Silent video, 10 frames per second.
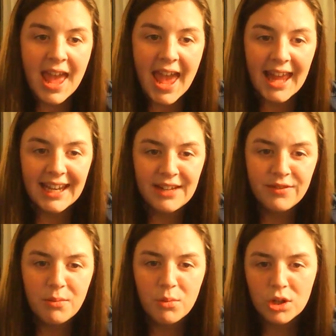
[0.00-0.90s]
And
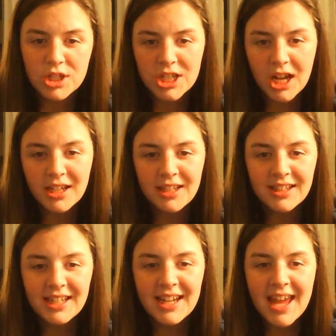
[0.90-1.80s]
even more
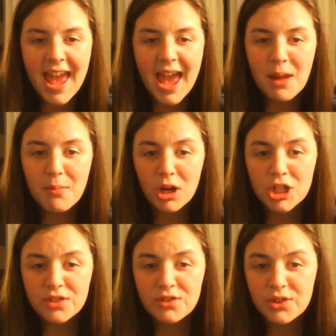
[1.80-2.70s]
shockingly, in
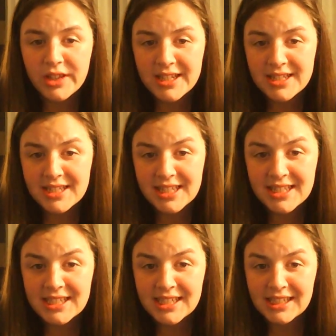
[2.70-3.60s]
March of
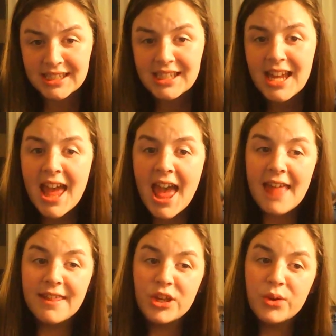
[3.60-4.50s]
2016,
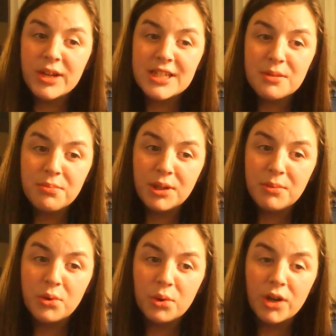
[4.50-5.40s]
the U.S. Supreme
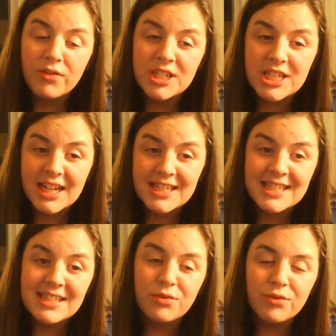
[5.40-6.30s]
Court
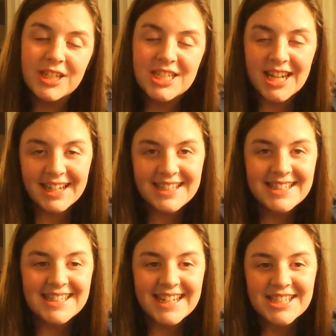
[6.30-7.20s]
rejected
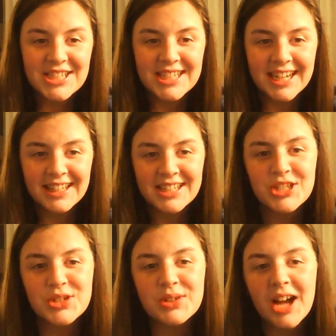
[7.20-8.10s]
states' challenge
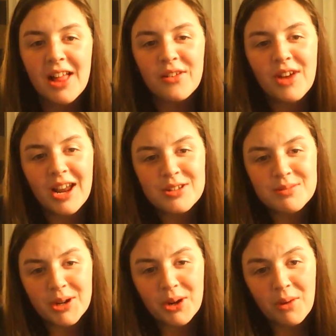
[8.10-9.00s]
to Colorado's
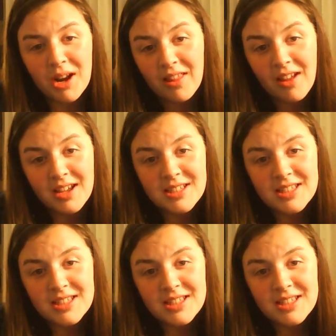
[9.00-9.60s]
marijuana laws,